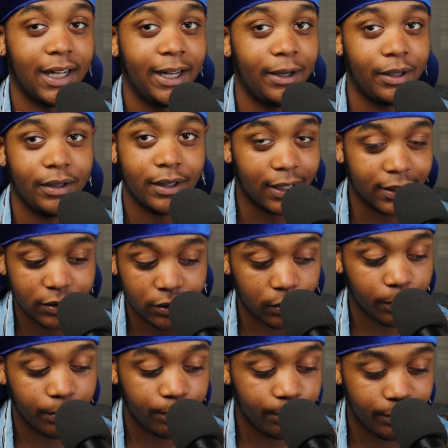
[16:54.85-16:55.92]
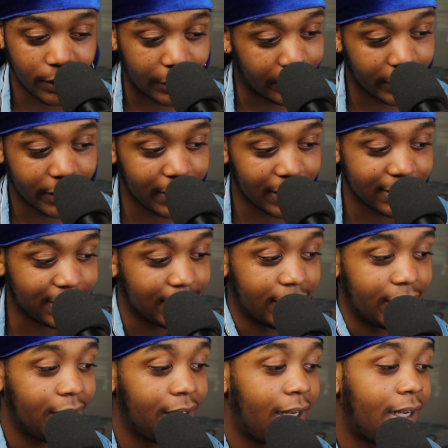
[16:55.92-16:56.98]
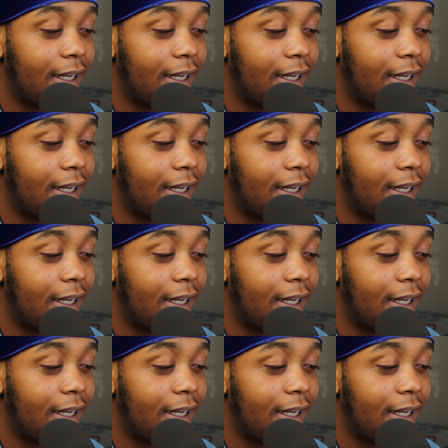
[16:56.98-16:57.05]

Like, that's on period. That's it.